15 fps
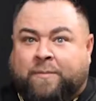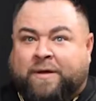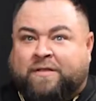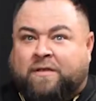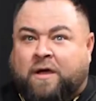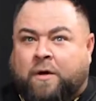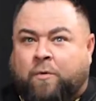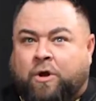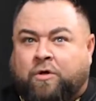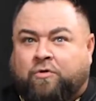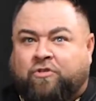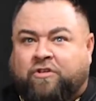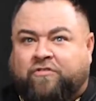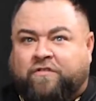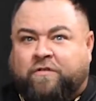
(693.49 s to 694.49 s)
back to. I want to
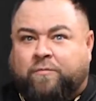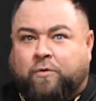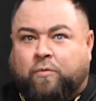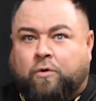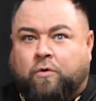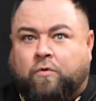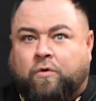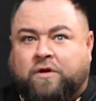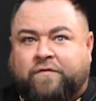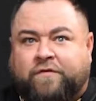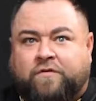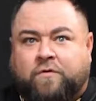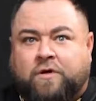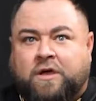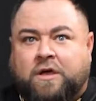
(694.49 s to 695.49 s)
touch on something real quick, if it's
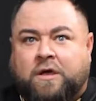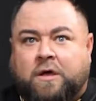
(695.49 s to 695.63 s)
okay.